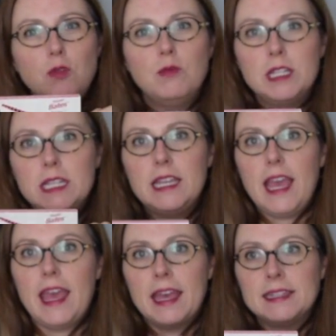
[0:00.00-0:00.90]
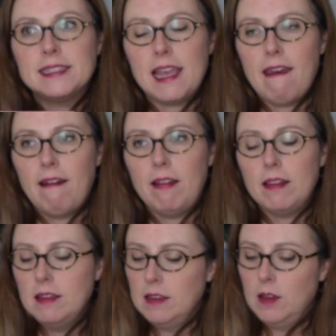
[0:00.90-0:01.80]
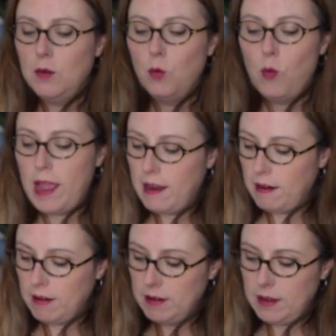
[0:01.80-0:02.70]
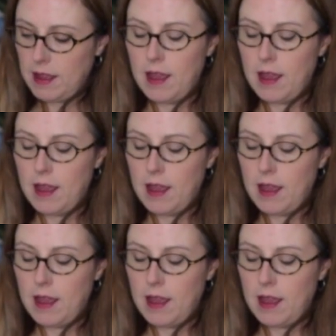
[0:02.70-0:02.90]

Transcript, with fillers: You really can tell where,